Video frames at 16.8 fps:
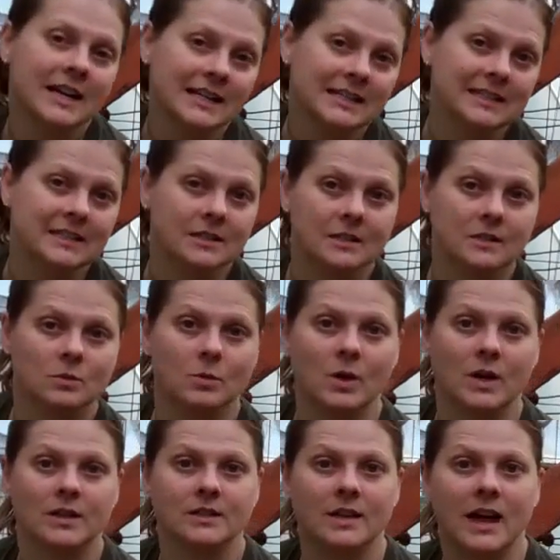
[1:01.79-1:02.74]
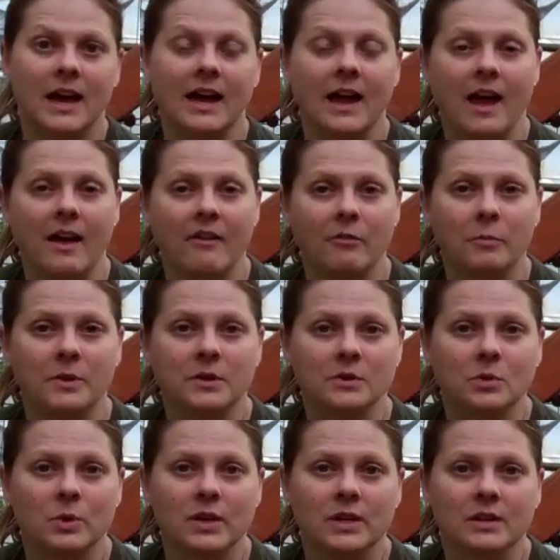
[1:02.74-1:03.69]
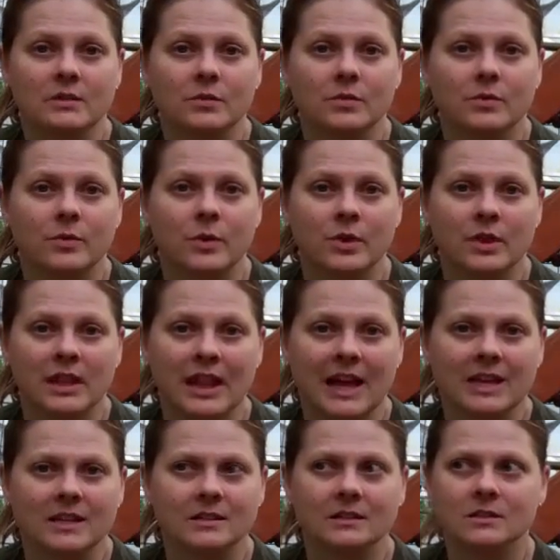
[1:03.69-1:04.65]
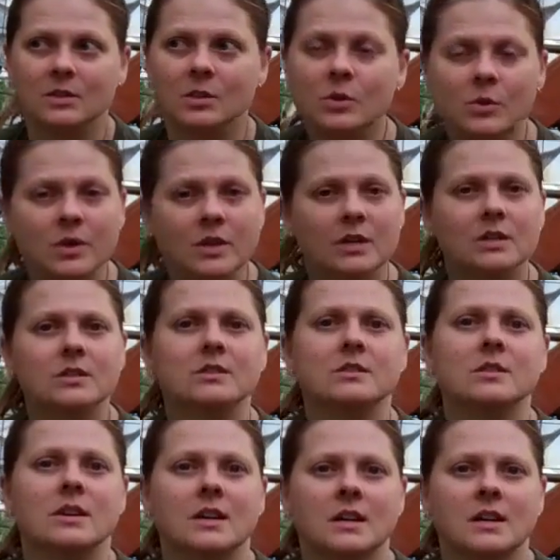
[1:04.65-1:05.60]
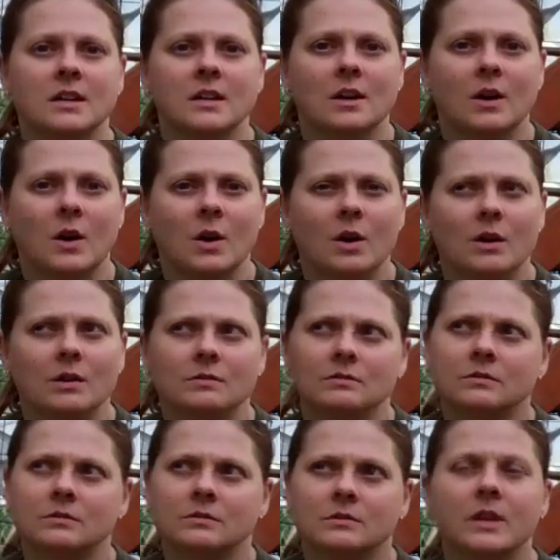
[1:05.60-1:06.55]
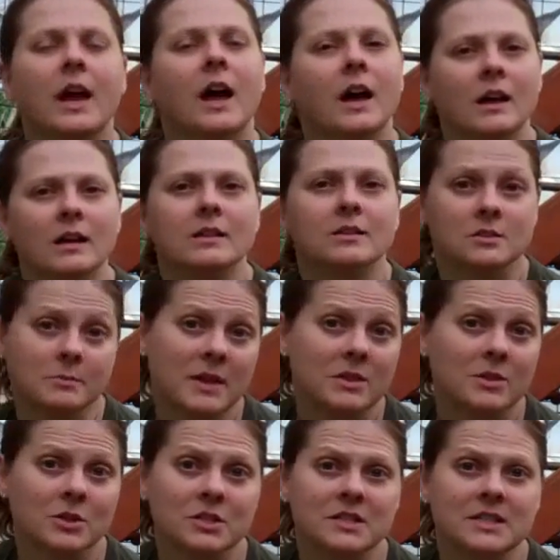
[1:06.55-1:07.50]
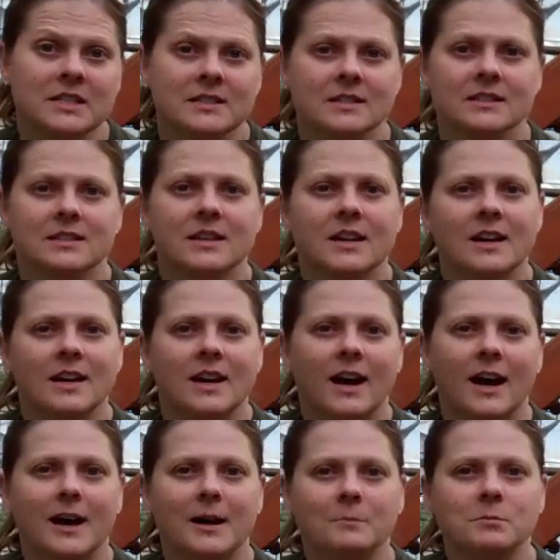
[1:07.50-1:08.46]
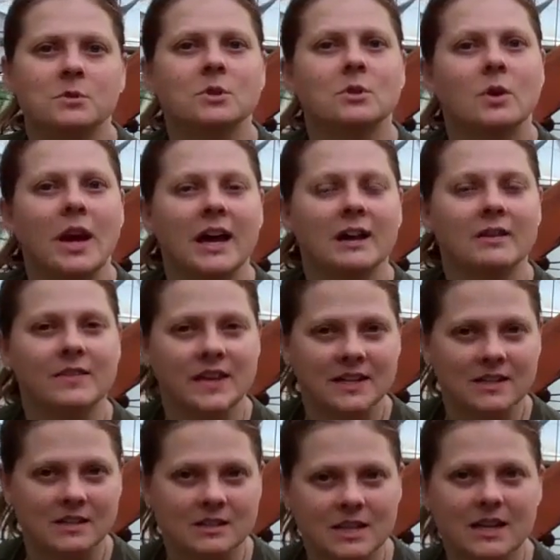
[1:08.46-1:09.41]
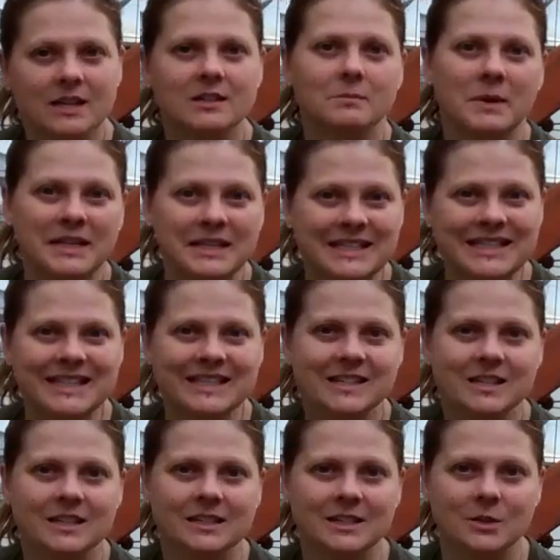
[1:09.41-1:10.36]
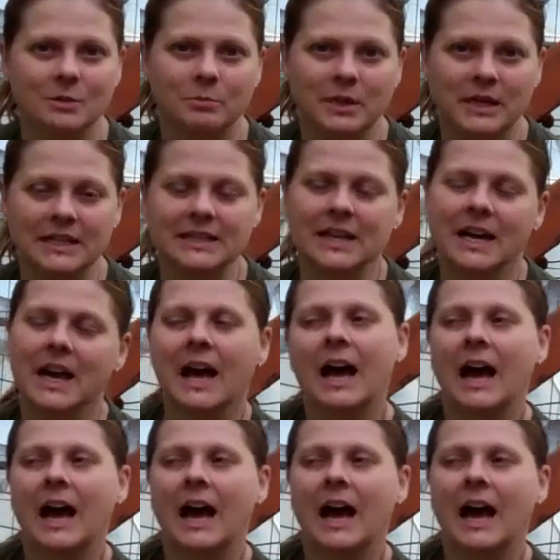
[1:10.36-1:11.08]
And this is what I have been doing for the last 2 years. Yeah, this is my 3rd season, to kind of extend my season a little bit.